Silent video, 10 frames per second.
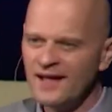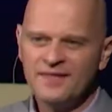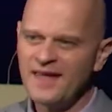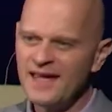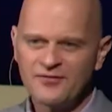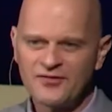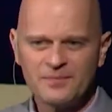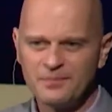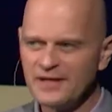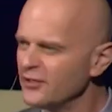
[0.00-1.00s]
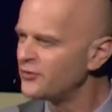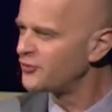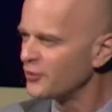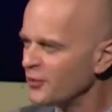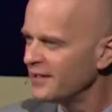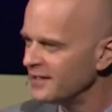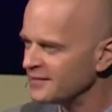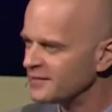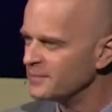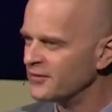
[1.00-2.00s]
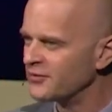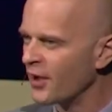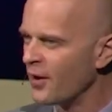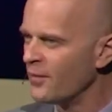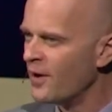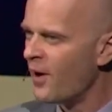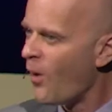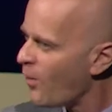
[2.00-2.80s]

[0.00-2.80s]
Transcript: they have simply asserted it to be so or